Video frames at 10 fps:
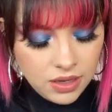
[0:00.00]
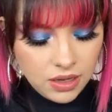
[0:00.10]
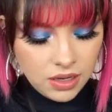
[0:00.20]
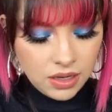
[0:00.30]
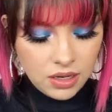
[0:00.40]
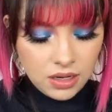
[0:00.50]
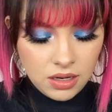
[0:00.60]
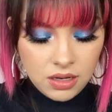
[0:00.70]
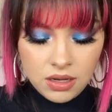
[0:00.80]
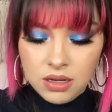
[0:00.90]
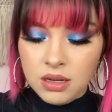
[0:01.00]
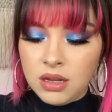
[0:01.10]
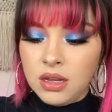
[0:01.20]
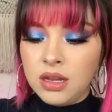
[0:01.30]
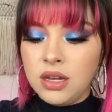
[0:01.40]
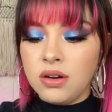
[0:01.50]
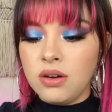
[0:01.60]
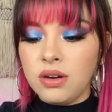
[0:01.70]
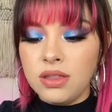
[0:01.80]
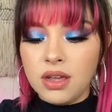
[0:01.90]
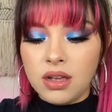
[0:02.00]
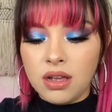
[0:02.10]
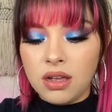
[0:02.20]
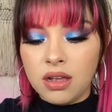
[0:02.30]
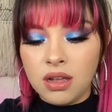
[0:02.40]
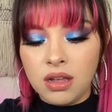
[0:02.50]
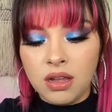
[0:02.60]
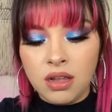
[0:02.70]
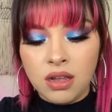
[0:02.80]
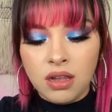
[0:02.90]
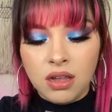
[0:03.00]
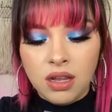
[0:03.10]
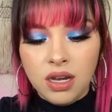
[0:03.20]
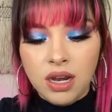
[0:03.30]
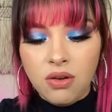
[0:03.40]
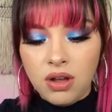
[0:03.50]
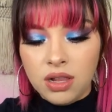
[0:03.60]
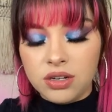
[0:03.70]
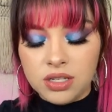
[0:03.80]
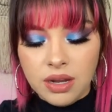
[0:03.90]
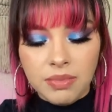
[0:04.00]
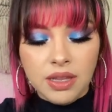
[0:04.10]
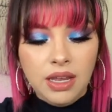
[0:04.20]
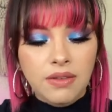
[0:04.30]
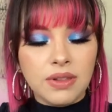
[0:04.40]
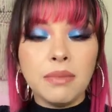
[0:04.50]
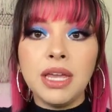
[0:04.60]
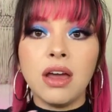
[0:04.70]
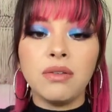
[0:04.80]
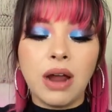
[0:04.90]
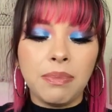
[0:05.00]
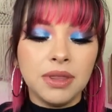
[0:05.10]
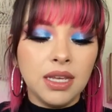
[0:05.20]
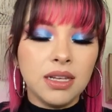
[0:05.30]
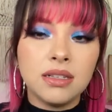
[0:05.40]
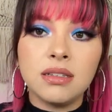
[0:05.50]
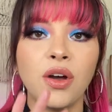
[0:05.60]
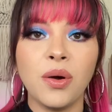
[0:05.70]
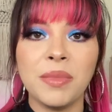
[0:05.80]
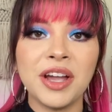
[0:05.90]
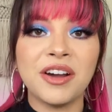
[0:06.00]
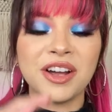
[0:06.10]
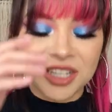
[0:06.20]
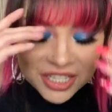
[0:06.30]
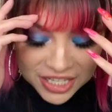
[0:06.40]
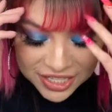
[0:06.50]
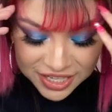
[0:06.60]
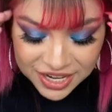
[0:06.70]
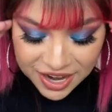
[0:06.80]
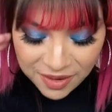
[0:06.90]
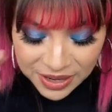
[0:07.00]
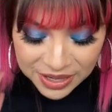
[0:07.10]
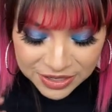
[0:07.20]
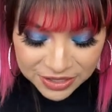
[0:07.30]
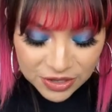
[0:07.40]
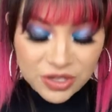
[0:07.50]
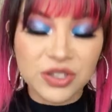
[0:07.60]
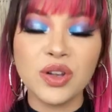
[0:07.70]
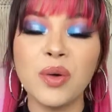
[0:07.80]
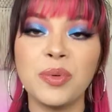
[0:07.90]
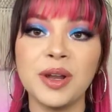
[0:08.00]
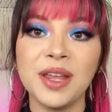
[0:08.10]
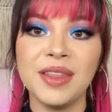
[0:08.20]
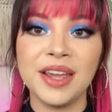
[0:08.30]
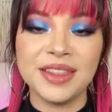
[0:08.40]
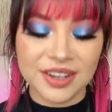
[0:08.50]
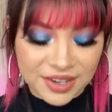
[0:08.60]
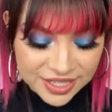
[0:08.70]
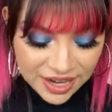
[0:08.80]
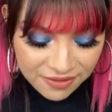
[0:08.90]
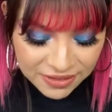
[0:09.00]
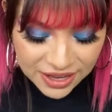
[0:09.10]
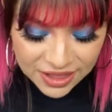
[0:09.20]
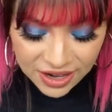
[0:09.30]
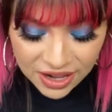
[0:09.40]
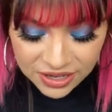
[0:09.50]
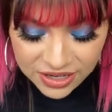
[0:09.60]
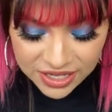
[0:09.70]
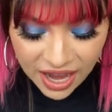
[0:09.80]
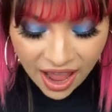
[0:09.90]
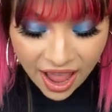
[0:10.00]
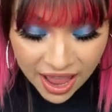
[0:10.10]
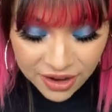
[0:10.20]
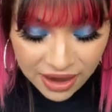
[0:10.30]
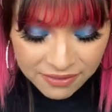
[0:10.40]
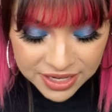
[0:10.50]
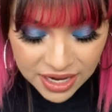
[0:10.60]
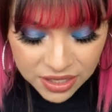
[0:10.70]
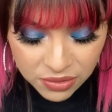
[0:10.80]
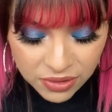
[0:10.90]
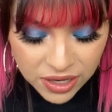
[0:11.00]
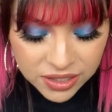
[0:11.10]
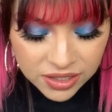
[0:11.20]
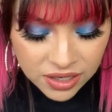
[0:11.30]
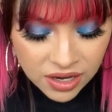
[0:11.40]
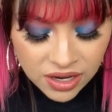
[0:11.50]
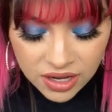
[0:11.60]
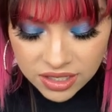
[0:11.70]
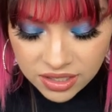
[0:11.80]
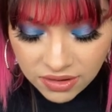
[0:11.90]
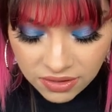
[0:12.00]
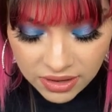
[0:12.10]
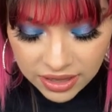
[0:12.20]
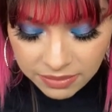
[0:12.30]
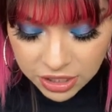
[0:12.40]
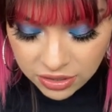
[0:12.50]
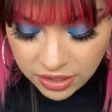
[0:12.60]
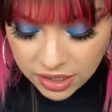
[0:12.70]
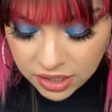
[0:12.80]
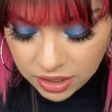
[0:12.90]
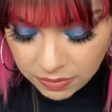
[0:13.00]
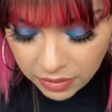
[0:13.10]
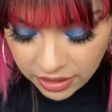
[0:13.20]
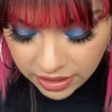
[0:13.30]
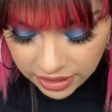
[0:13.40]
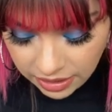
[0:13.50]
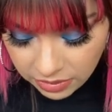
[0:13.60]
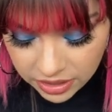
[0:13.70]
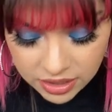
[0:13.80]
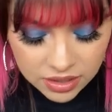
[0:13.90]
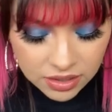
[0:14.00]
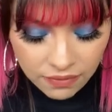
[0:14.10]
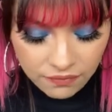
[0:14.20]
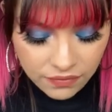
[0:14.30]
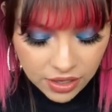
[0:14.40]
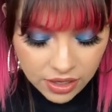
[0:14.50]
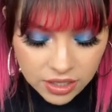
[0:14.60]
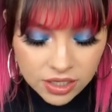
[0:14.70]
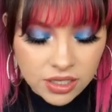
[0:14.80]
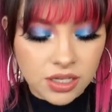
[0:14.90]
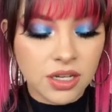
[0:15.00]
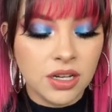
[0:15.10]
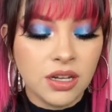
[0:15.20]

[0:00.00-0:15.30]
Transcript: then here are the nail colors, I believe. Let me unwrap these. Oh my gosh, these nail colors are so pretty. Like, they're definitely the colors that I gravitate towards. So let me show you the sparkly ones first.